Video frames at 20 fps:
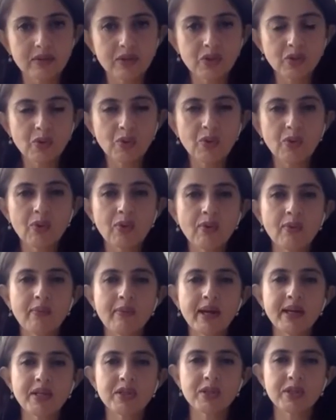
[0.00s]
You
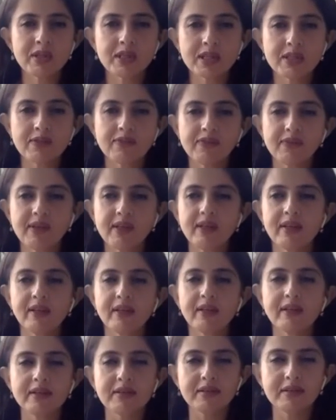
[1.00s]
might just feel
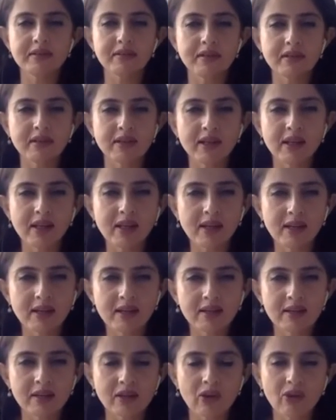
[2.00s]
a
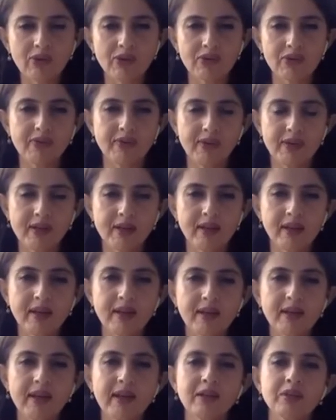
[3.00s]
drained out
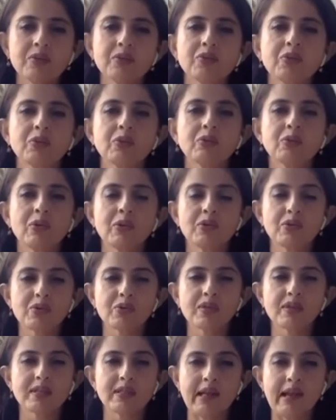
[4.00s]
feeling and you don't want to
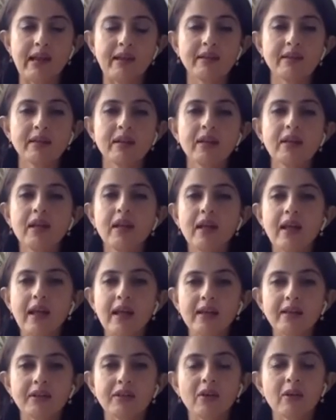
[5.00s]
stand,
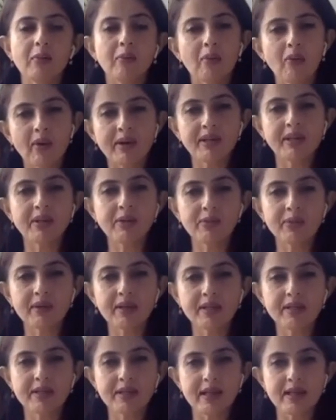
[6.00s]
and your body
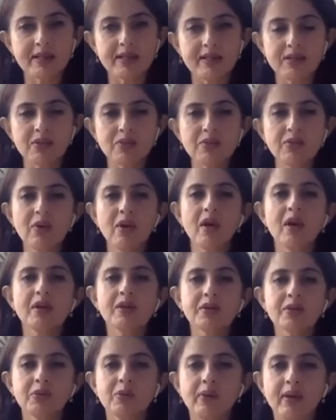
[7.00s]
only tells you
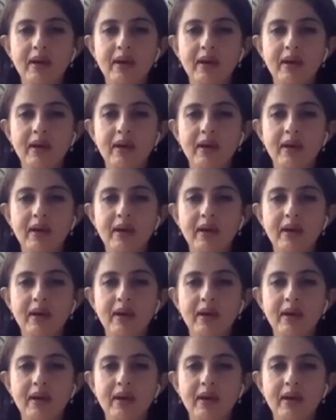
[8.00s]
to